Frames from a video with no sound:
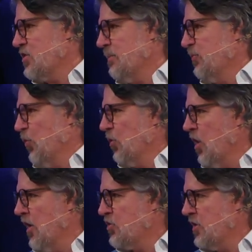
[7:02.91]
And before
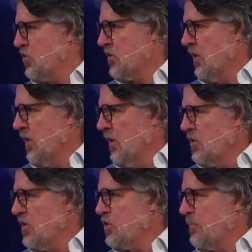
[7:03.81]
long, she's,
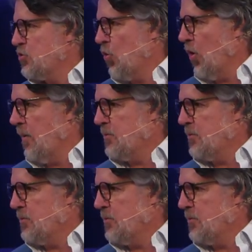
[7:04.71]
she's absorbed.